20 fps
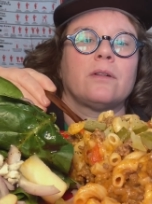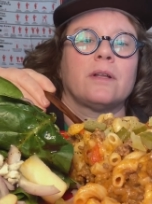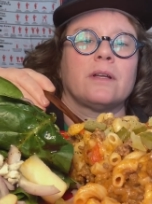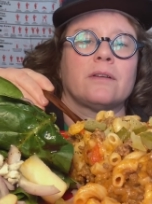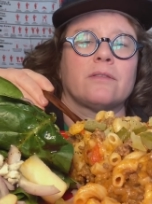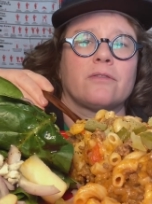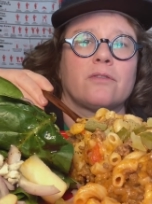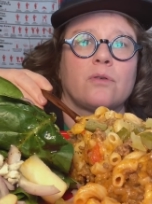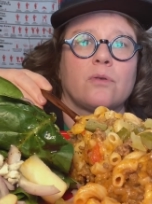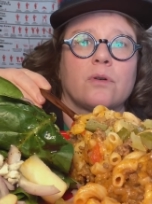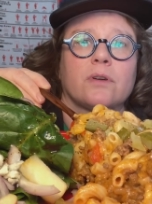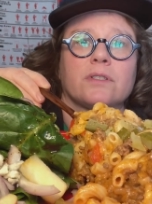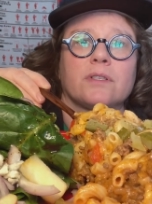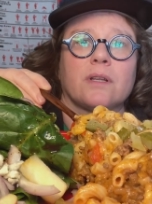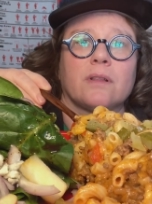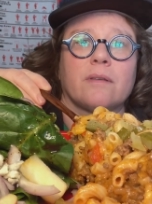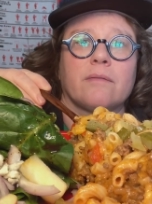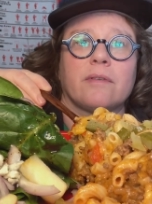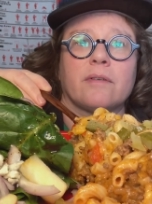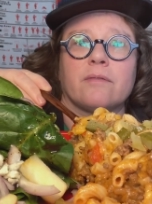And of course, I
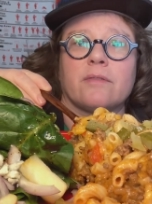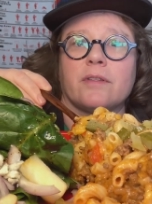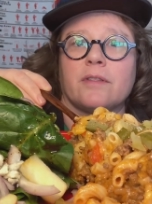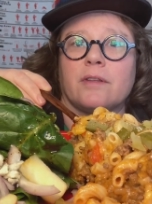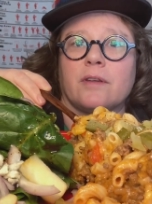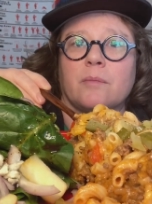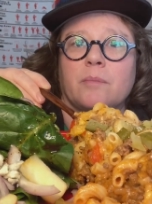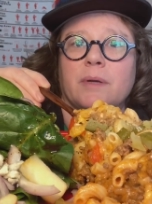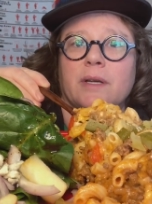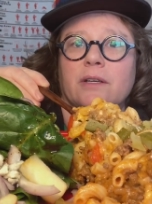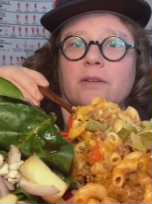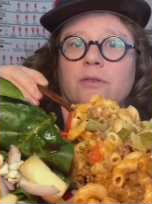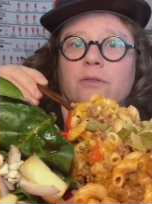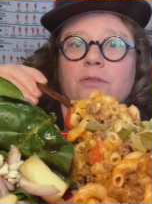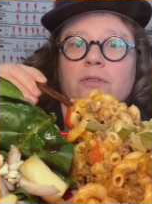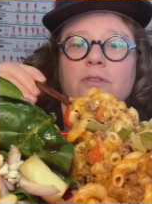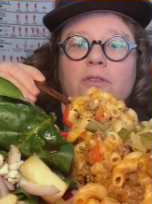love everything pickled,